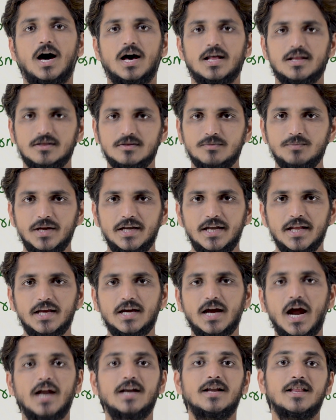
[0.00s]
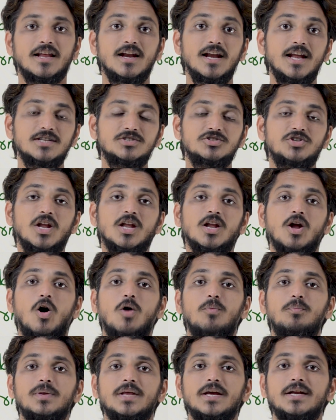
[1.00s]
arithmetic and relational
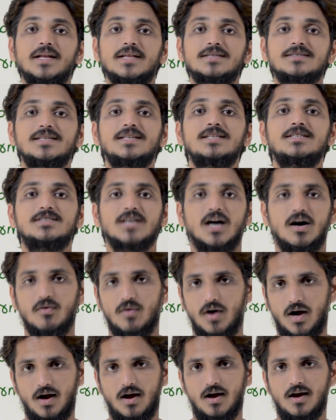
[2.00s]
operators in Java.